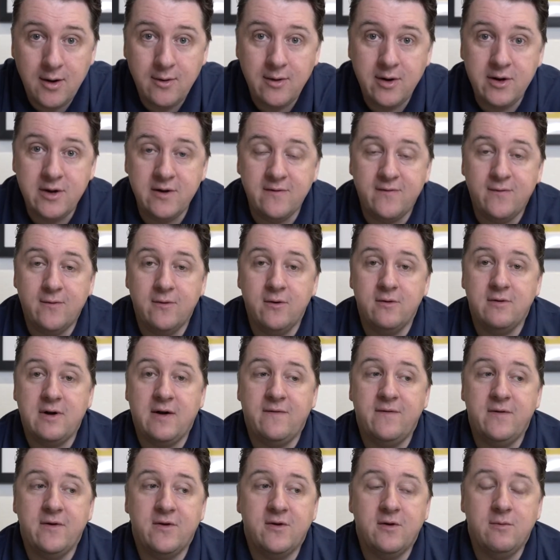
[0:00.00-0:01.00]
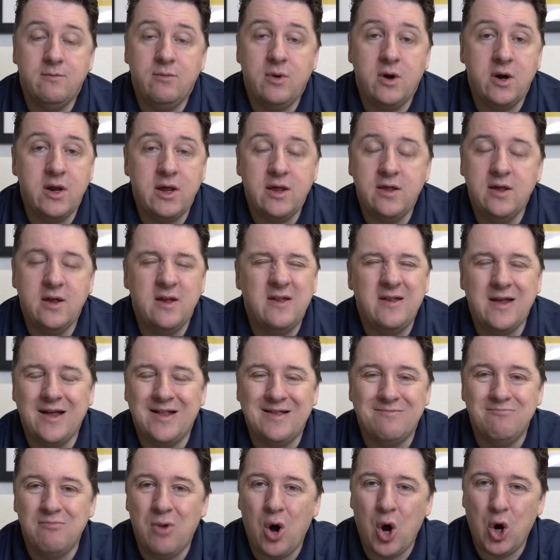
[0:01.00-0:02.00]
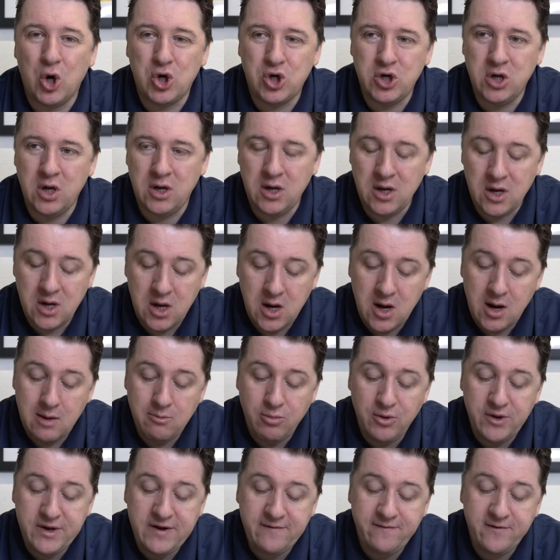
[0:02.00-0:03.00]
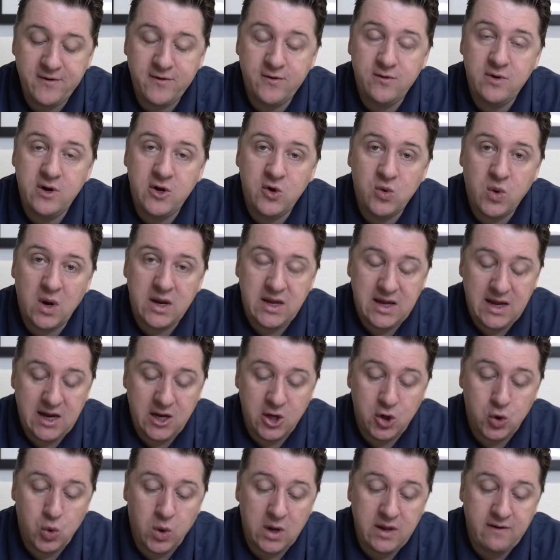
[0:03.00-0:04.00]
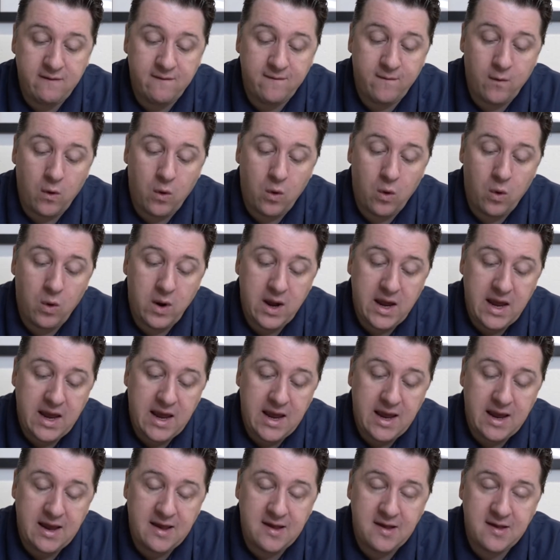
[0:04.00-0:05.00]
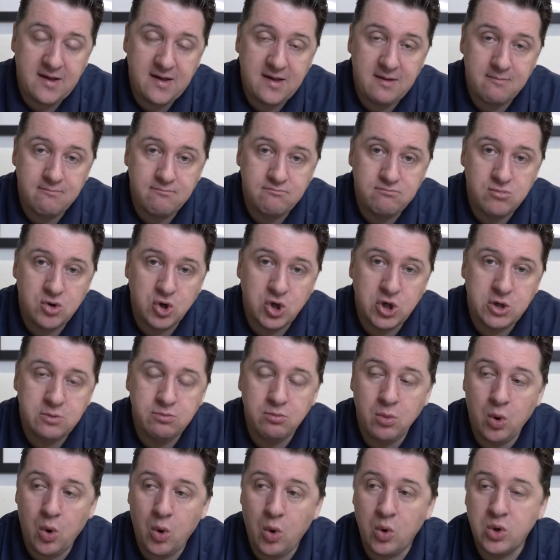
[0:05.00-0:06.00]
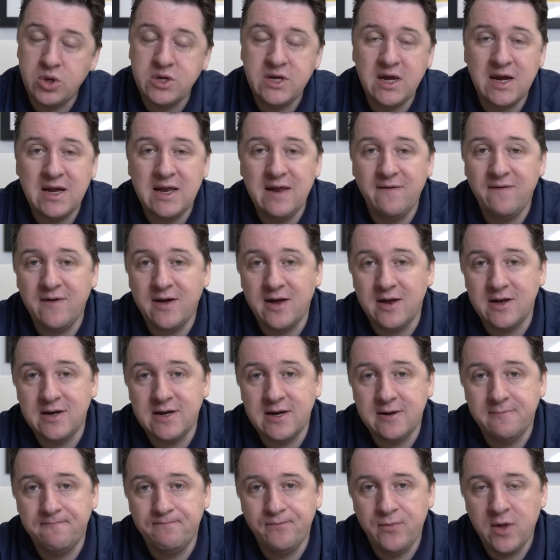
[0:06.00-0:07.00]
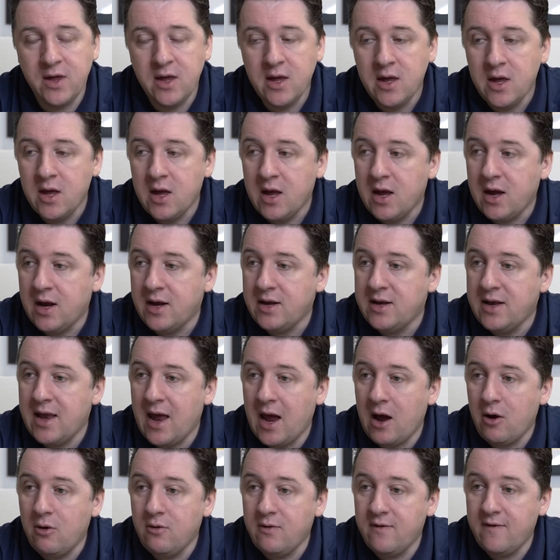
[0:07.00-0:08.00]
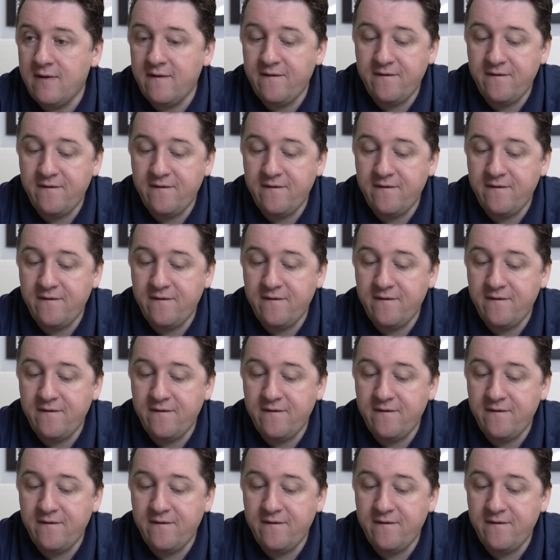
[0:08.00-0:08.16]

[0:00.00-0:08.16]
when you're photographing somebody. It's marginal, but the difference between 28 and 24 is much more significant. Now,